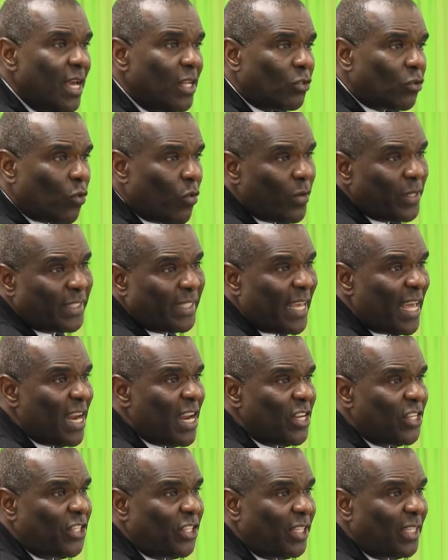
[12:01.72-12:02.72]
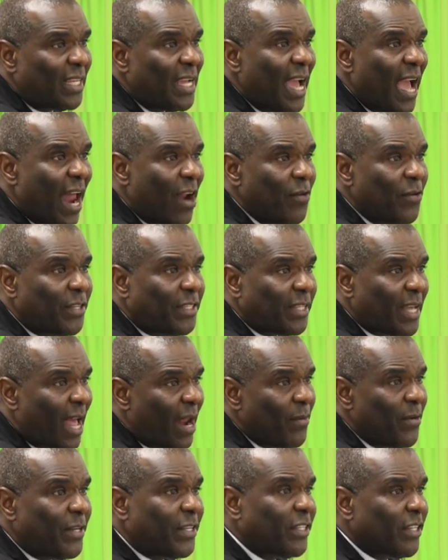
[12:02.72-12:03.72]
throws energy and
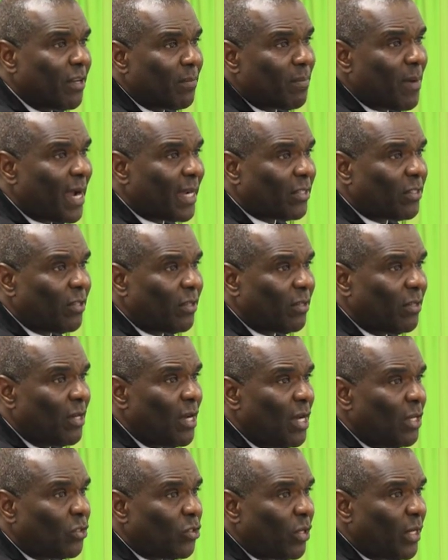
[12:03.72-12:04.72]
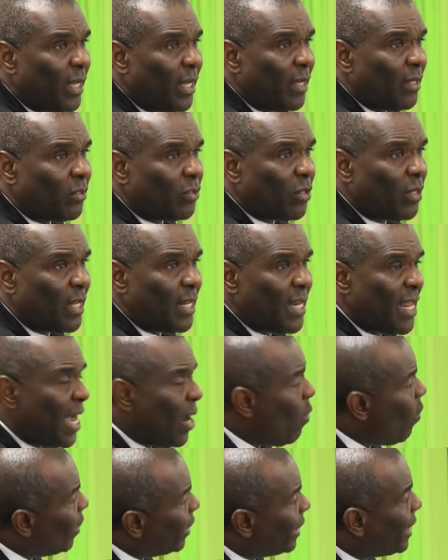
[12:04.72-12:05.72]
return back to the
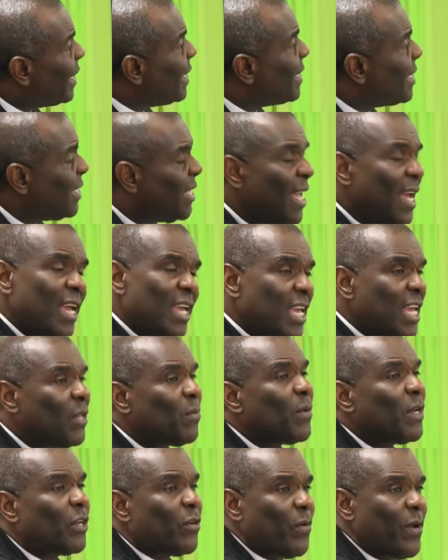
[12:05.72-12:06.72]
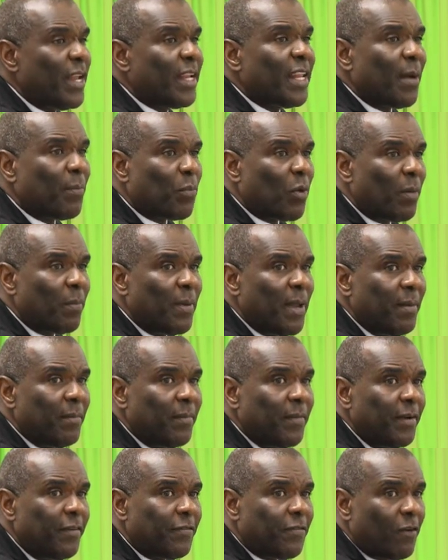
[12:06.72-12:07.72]
near waters. It will create a problem
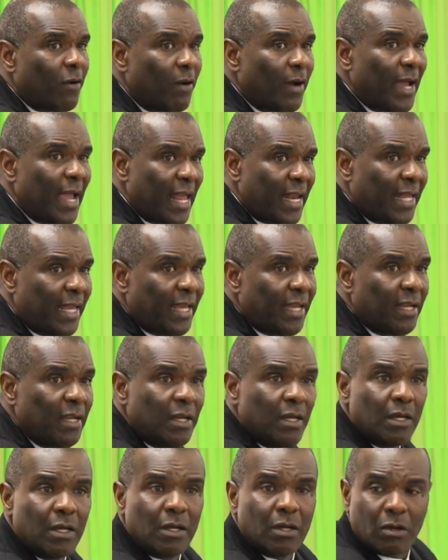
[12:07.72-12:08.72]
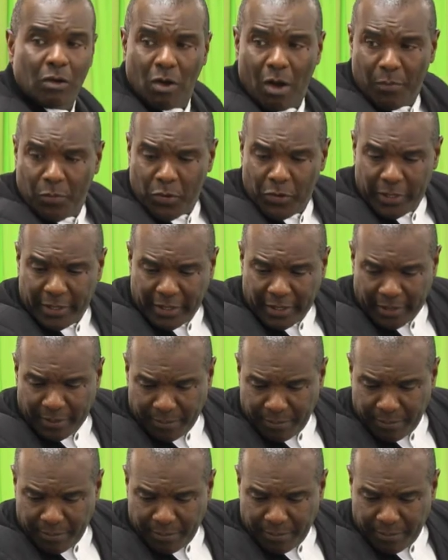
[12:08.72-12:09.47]
for any community.